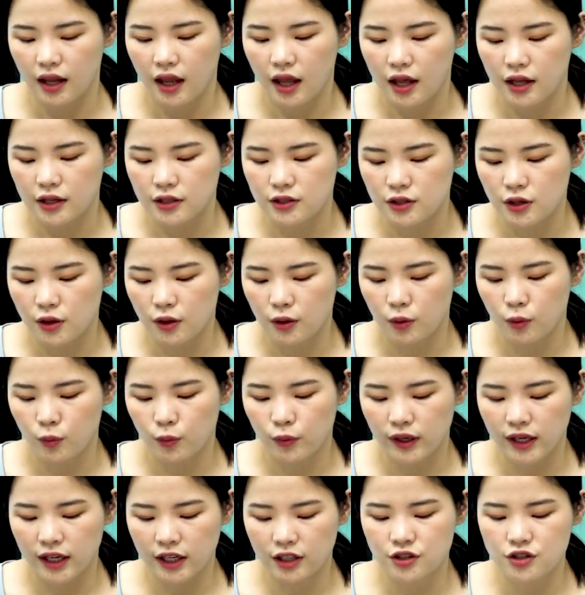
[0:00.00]
So
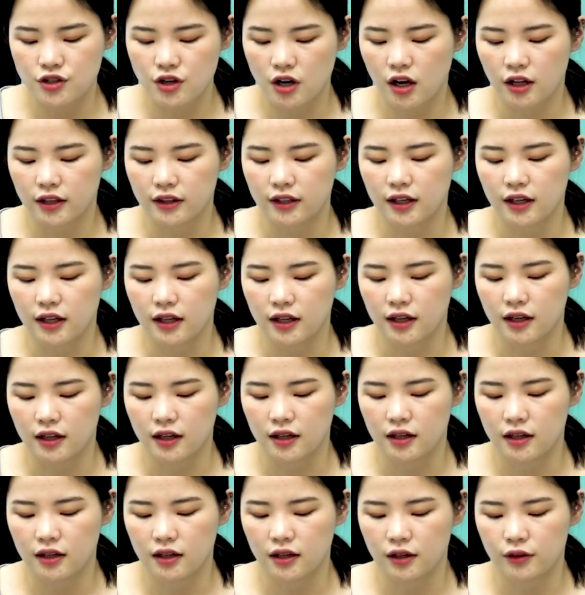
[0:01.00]
we can draw the
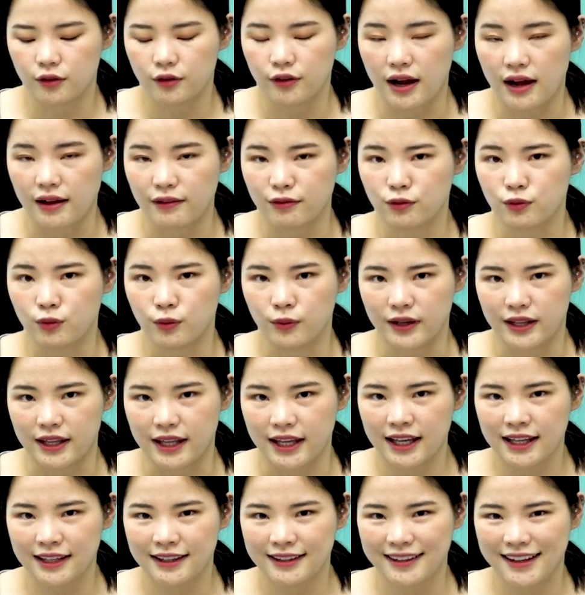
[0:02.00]
graph with
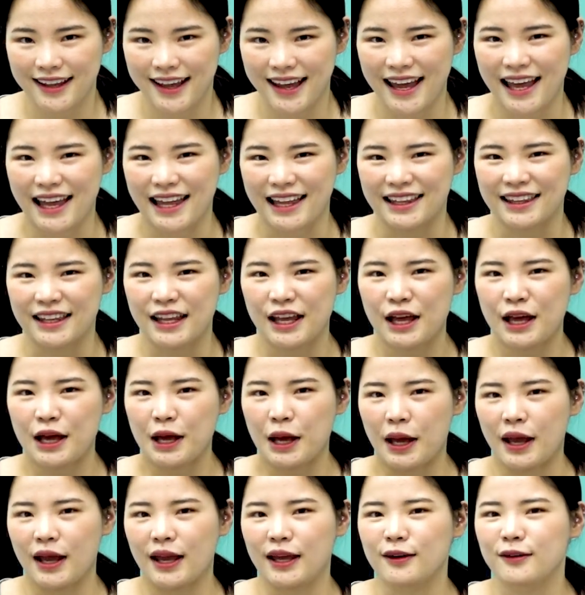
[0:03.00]
it, and
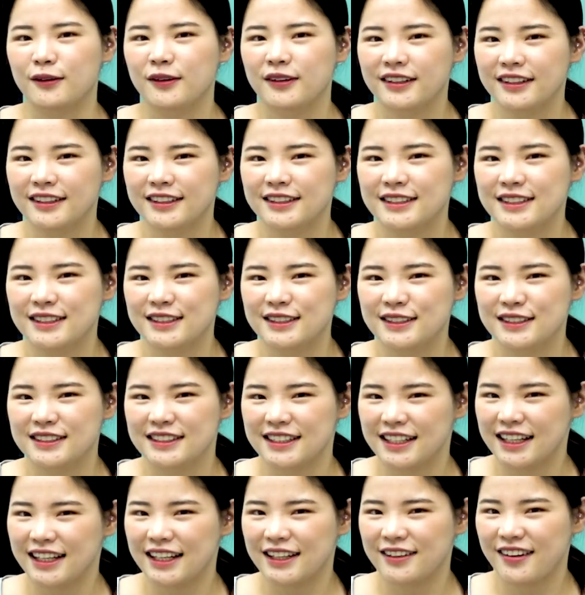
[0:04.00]
in order to
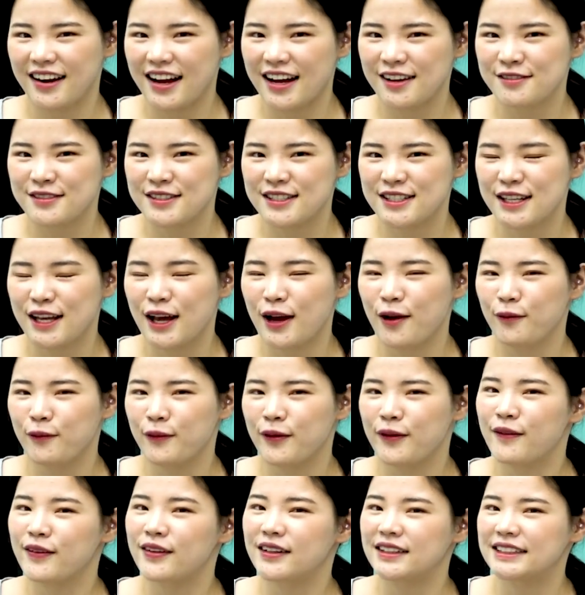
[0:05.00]
study graphs,
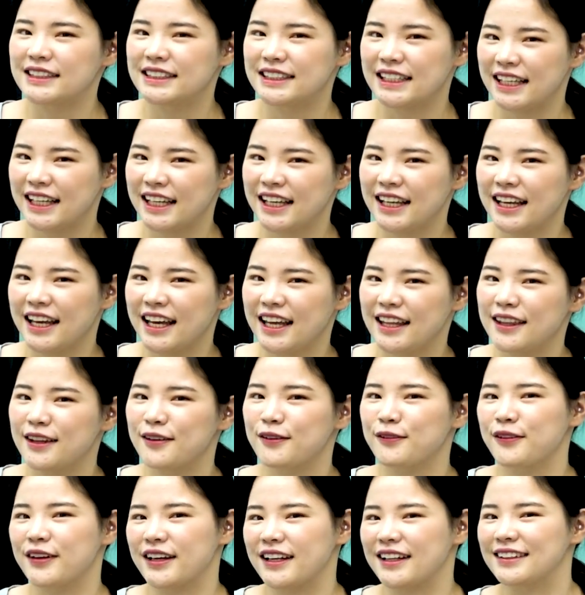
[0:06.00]
we will see in the
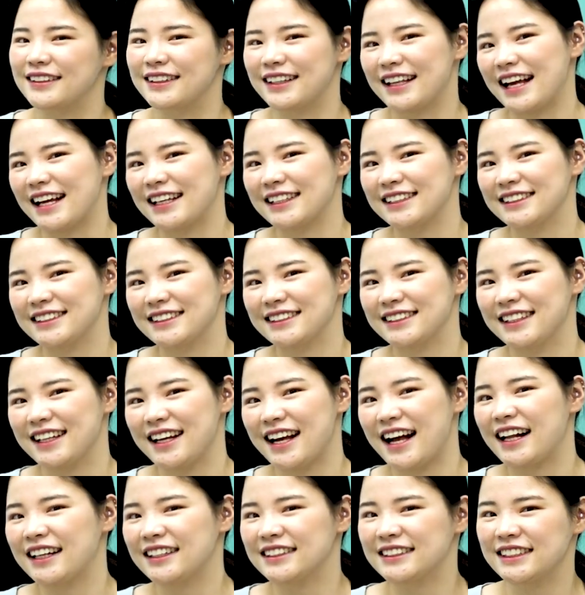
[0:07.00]
real class.
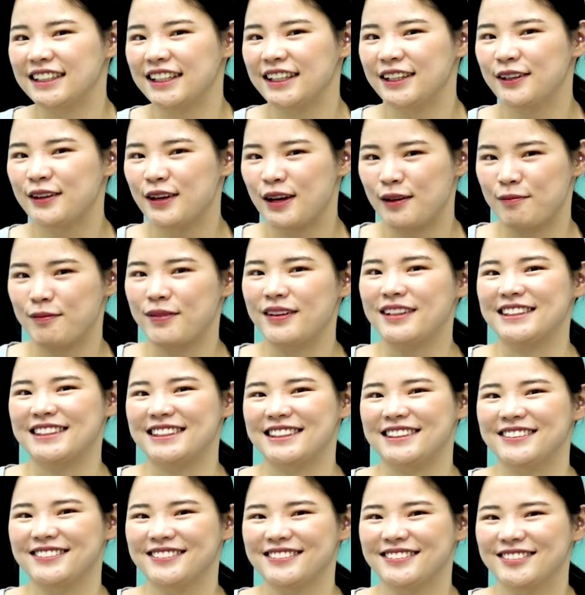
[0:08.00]
I'll see you a bit
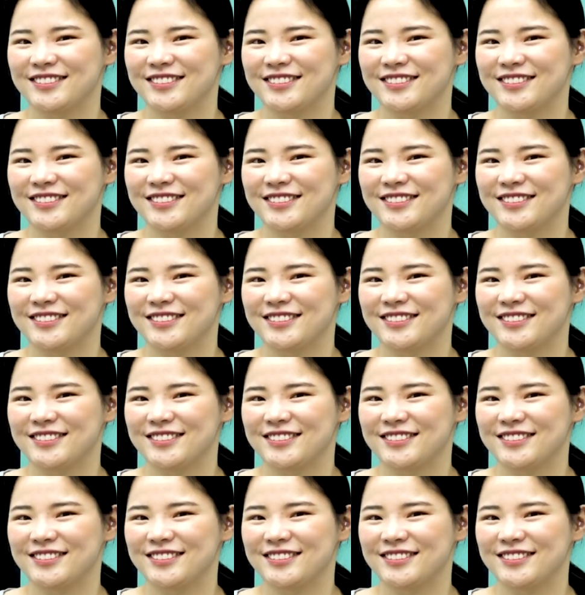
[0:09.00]
soon.